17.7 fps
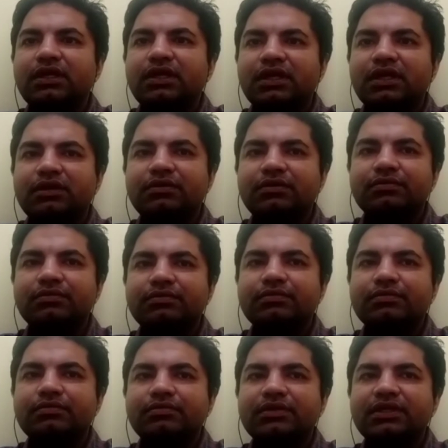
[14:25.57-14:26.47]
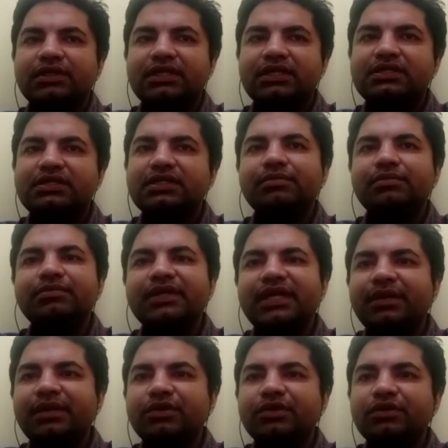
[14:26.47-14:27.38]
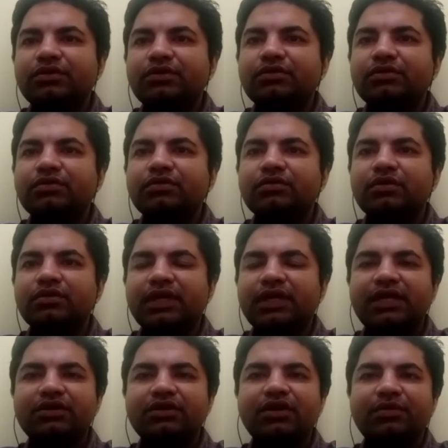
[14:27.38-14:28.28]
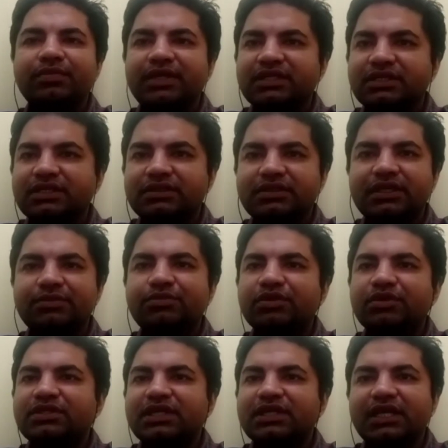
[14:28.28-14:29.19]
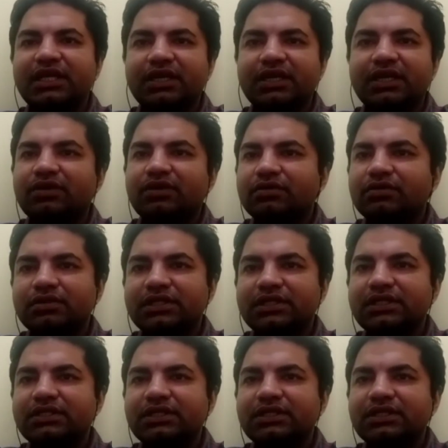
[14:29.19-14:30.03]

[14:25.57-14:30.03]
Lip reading: now there is some team to look into operations, input selling and all those things.